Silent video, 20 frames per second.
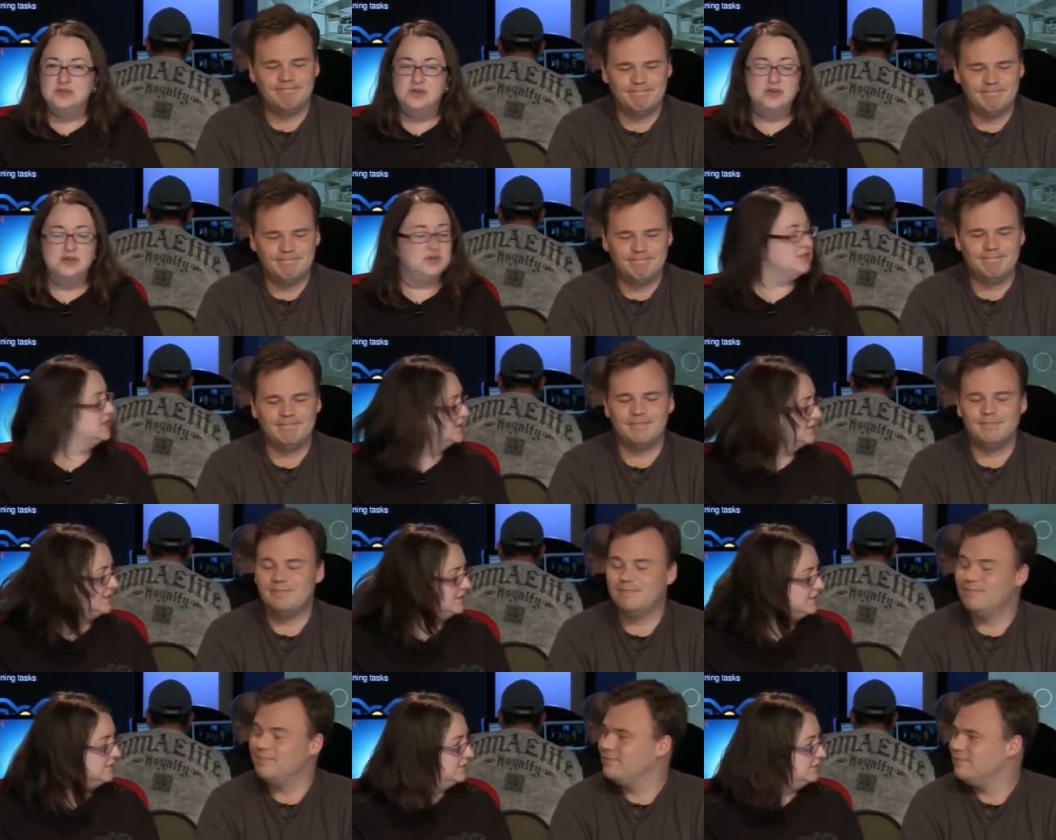Speaker 1: Who's
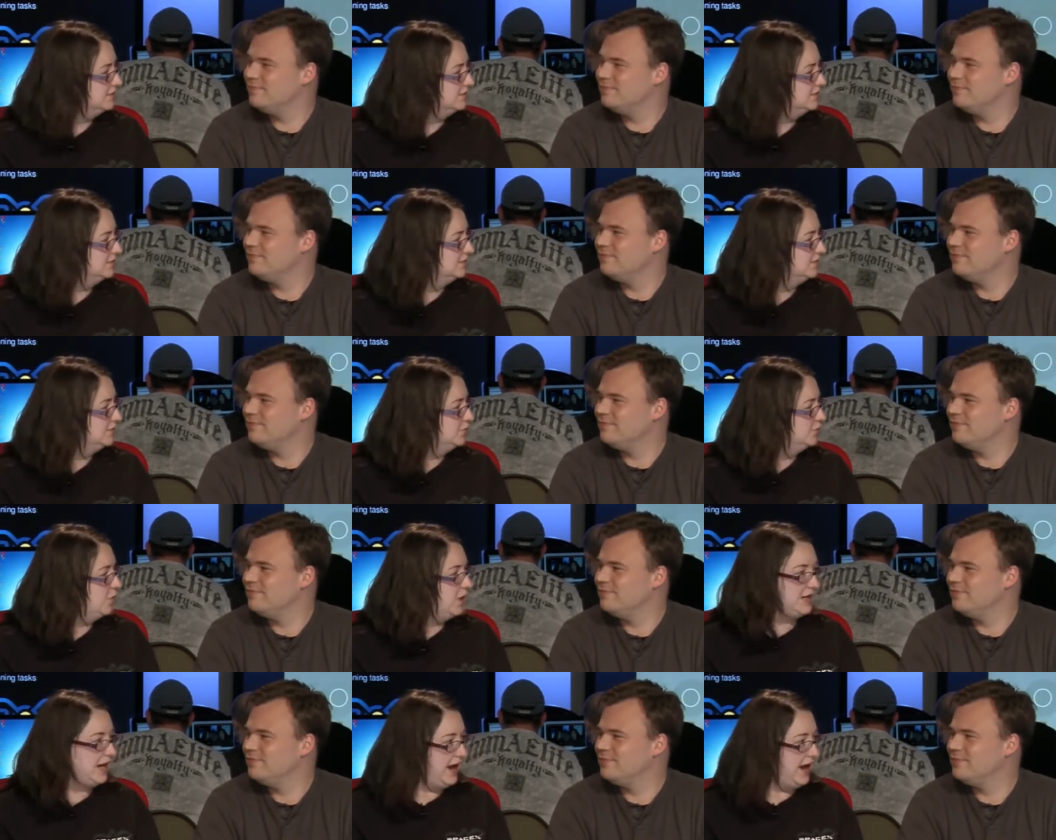this?"
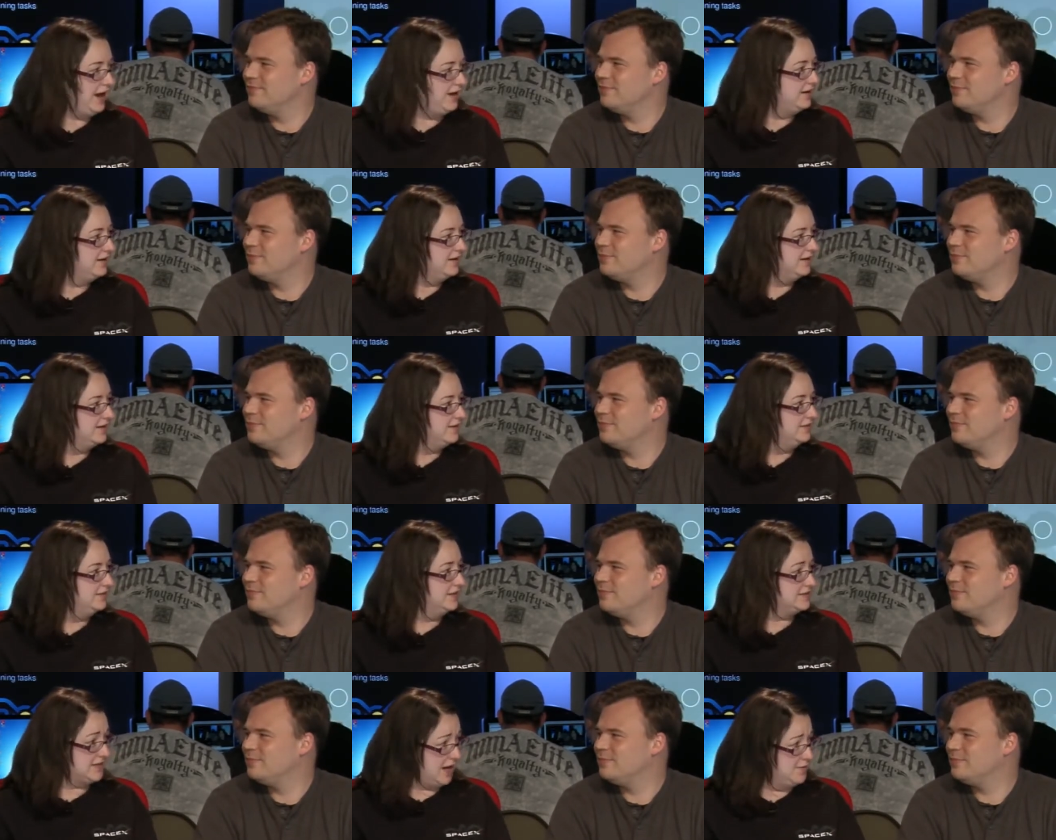what guy?
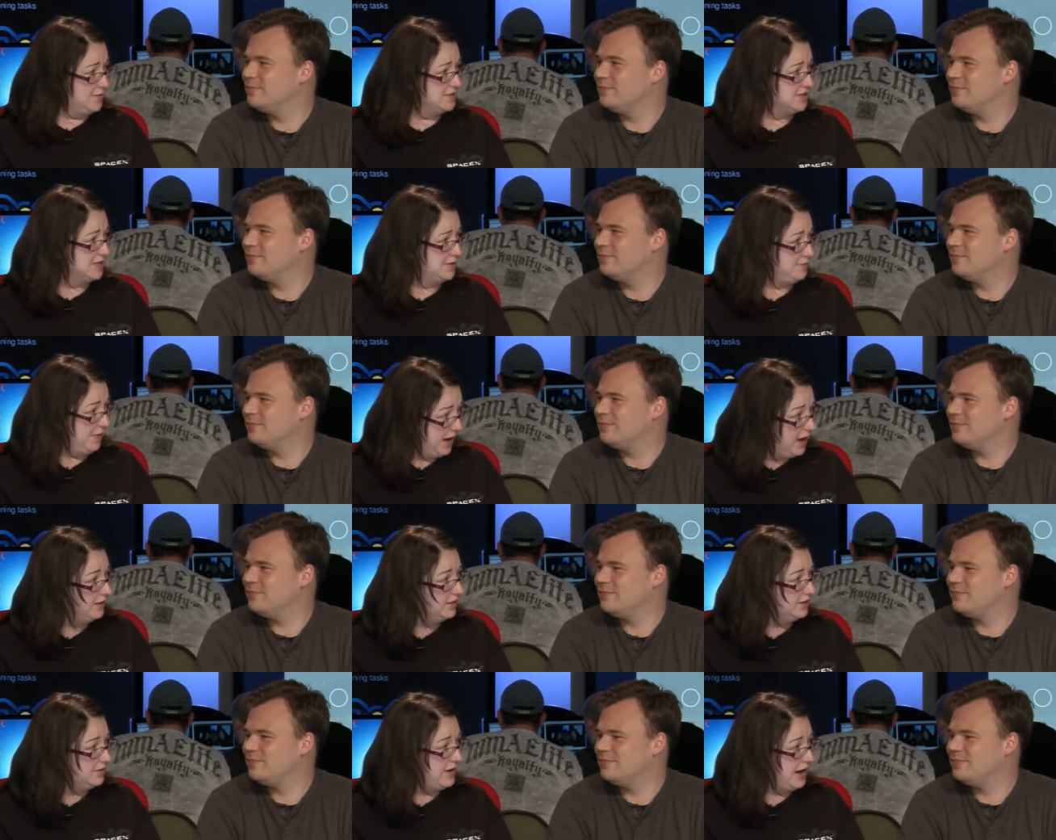This guy was an
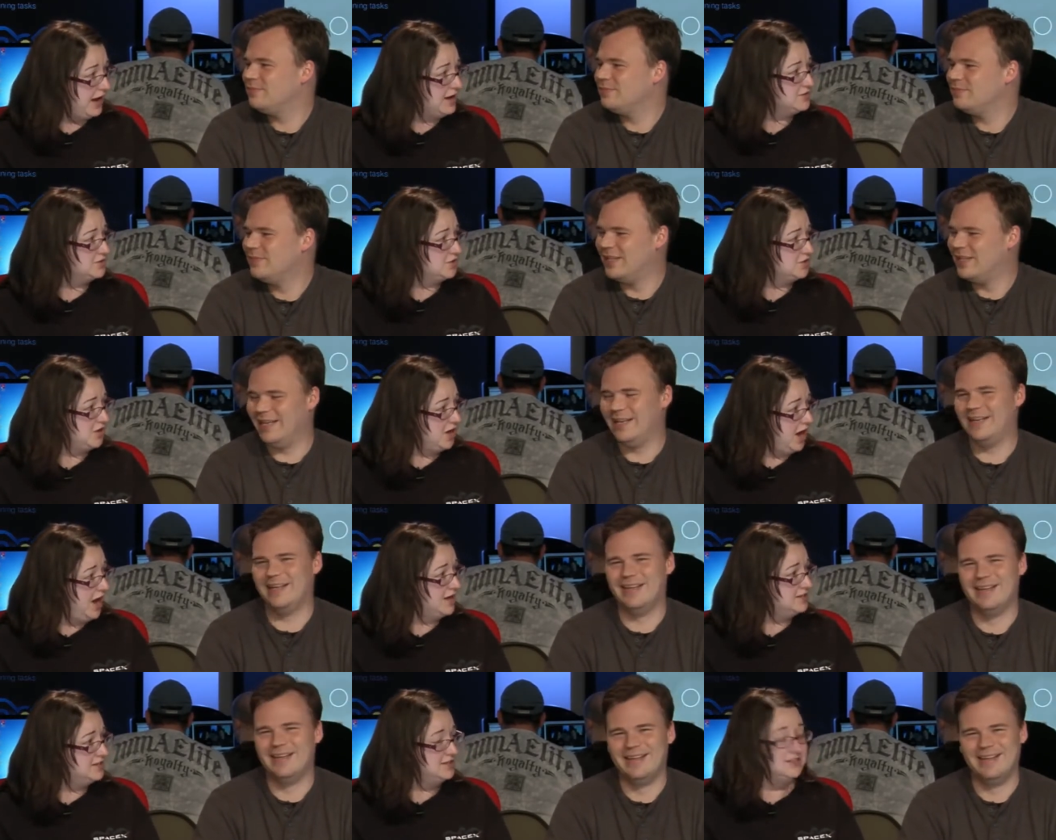Apollo
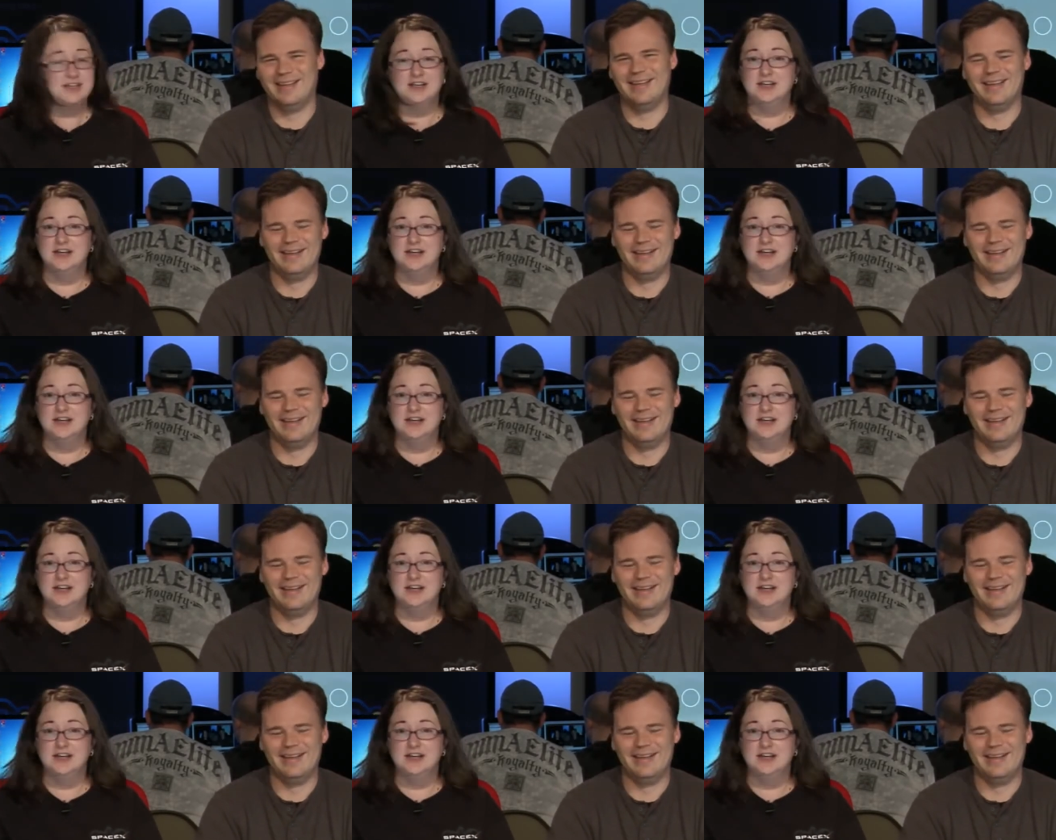astronaut?